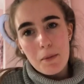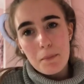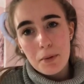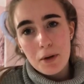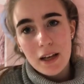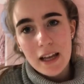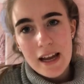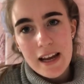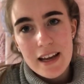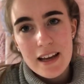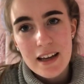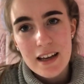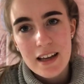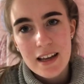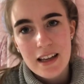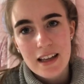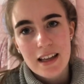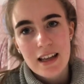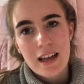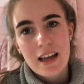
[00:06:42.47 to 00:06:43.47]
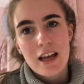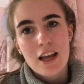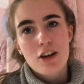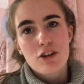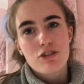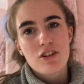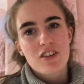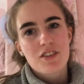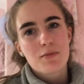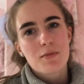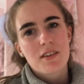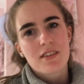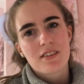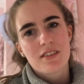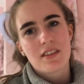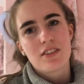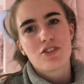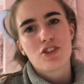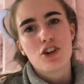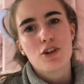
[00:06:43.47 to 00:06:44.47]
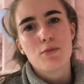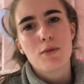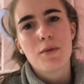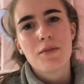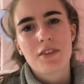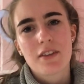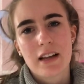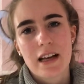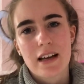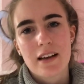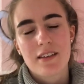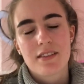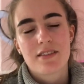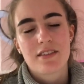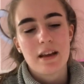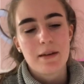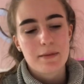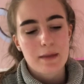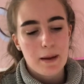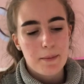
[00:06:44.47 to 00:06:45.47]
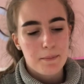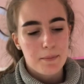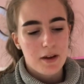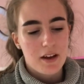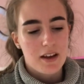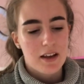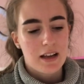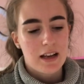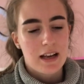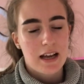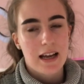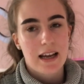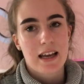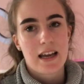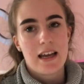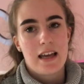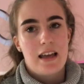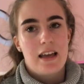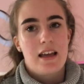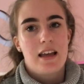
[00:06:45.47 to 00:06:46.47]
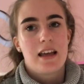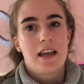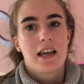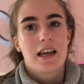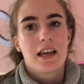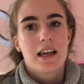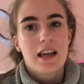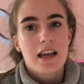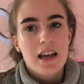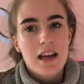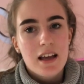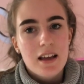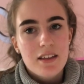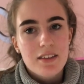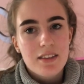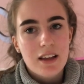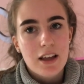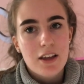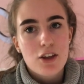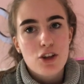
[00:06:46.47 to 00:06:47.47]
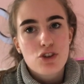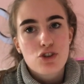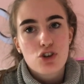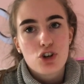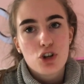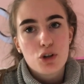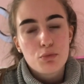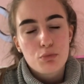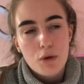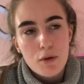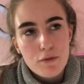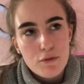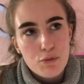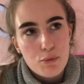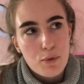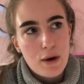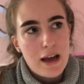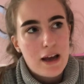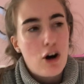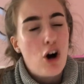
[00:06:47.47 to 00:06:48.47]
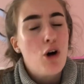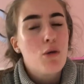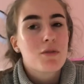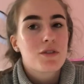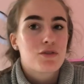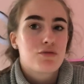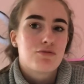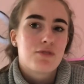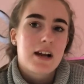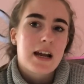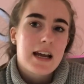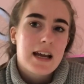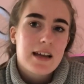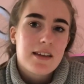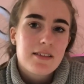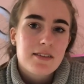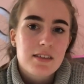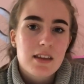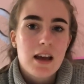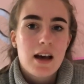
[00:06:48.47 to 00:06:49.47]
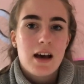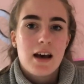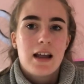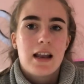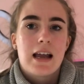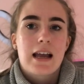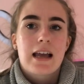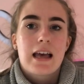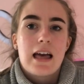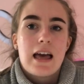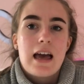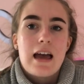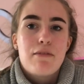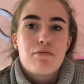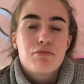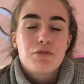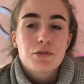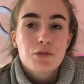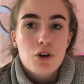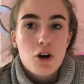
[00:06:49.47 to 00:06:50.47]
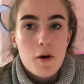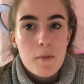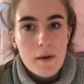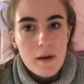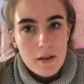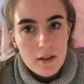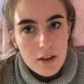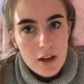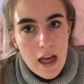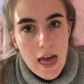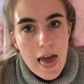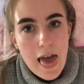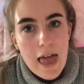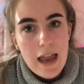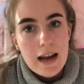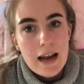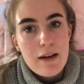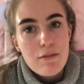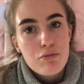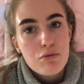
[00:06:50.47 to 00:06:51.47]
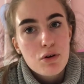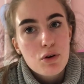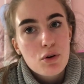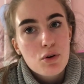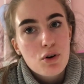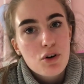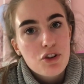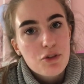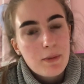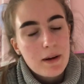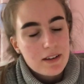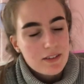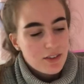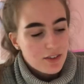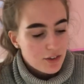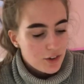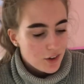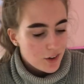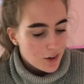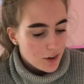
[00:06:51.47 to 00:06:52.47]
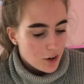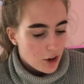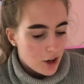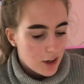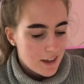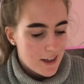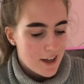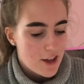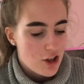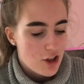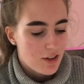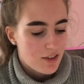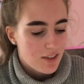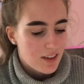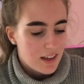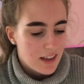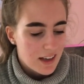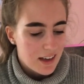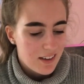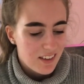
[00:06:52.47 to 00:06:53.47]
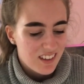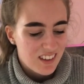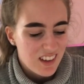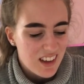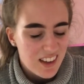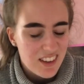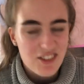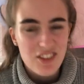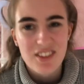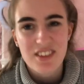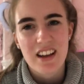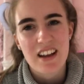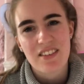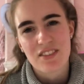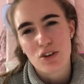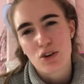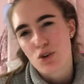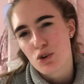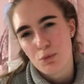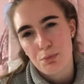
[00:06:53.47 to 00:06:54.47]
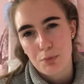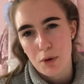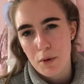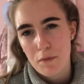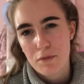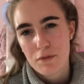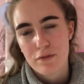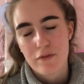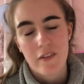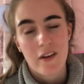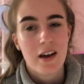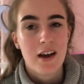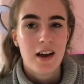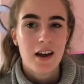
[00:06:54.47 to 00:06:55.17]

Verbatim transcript: but like Christmas is in two months and like September like it's that dull month where it always rains like everyone go back, like everyone goes back to school and college and like it, it just isn't a good month